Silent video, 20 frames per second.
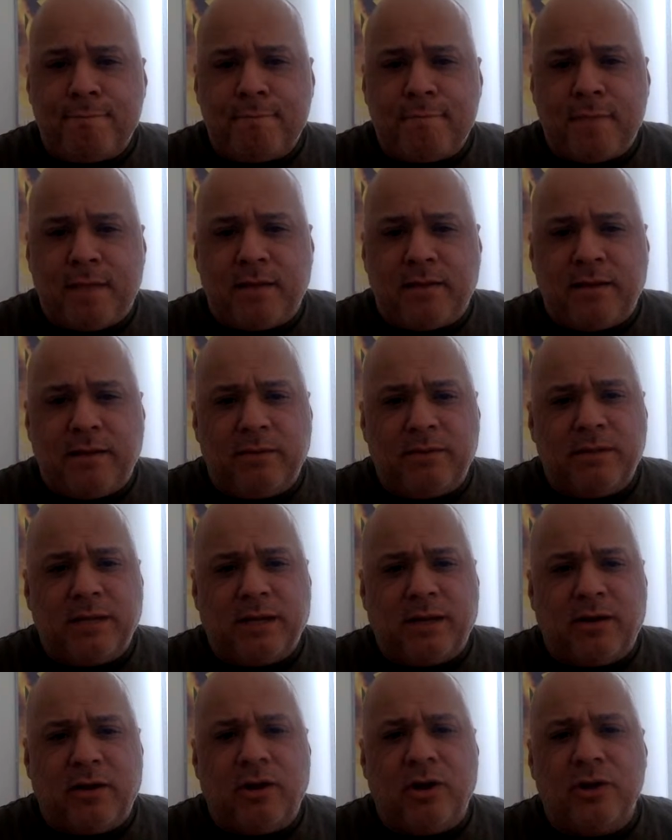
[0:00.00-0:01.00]
I think it was like
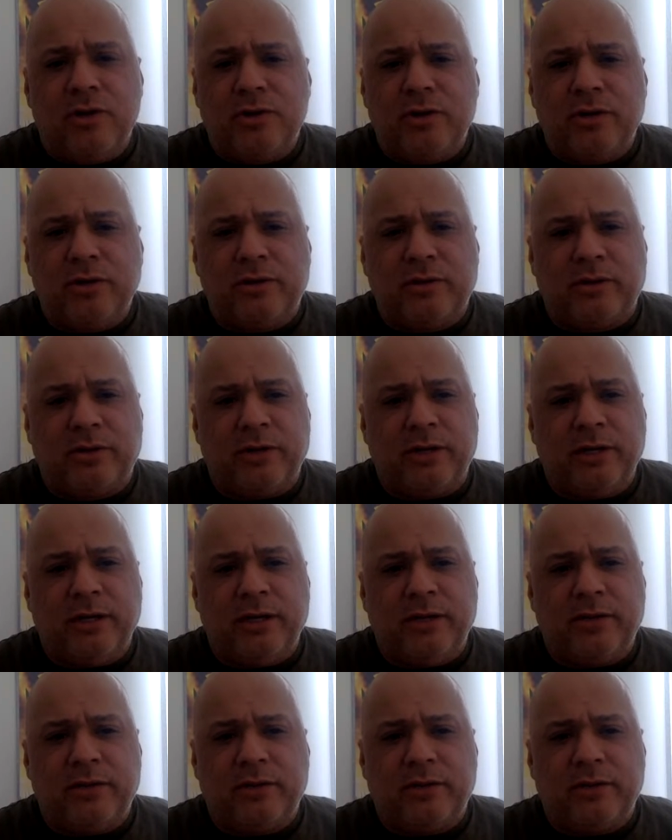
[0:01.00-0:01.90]
130,